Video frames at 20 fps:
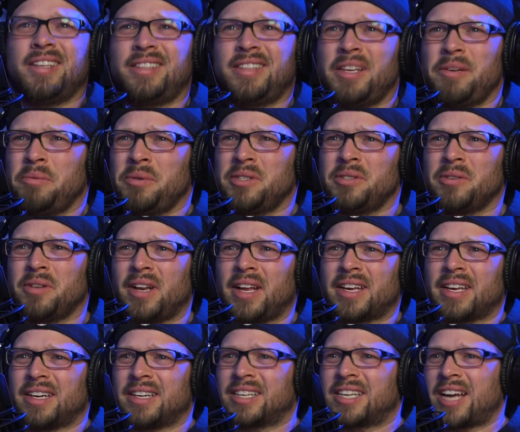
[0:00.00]
they went to
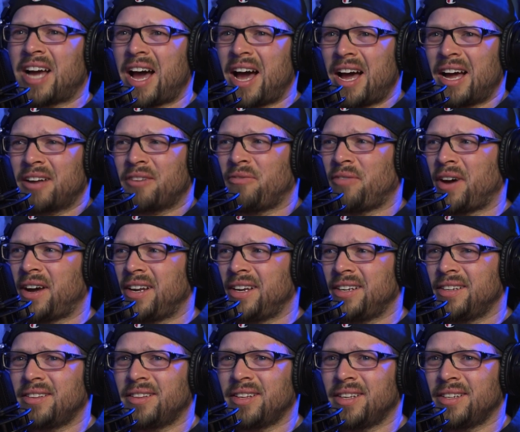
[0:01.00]
like a
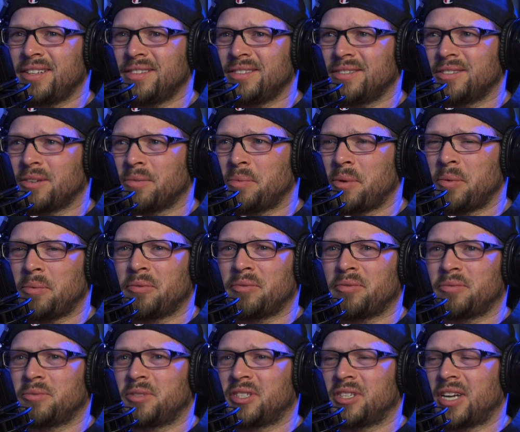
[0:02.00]
cockfighting thing. Some people
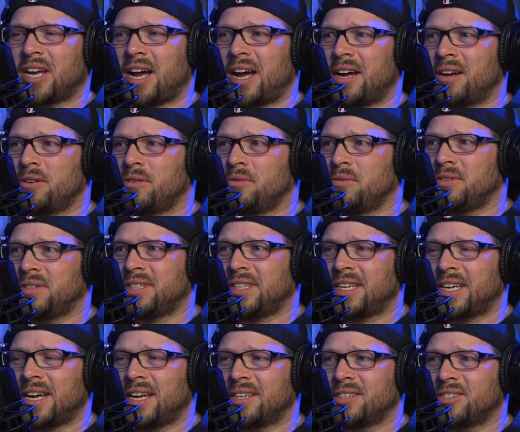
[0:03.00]
from Chicago, and
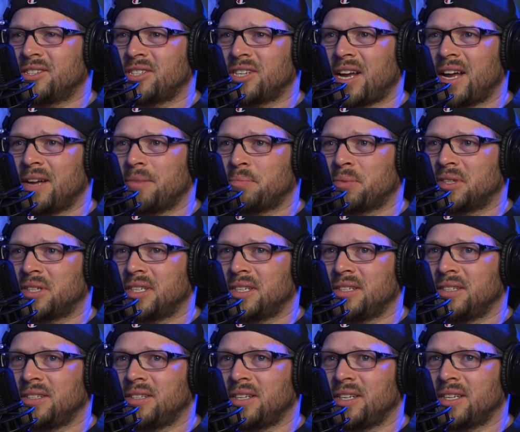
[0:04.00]
they got shot, but
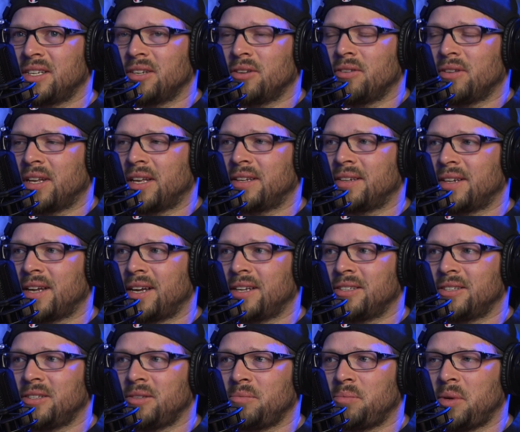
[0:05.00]
they killed like
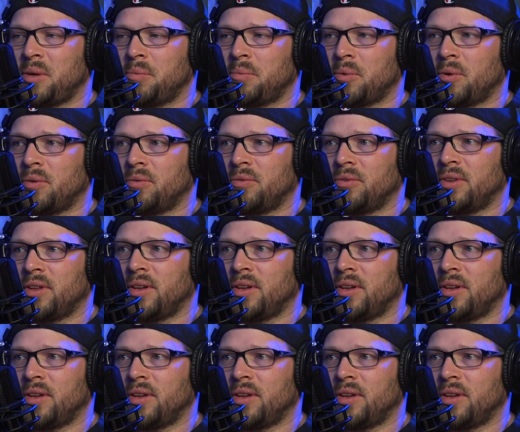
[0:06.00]
19 people over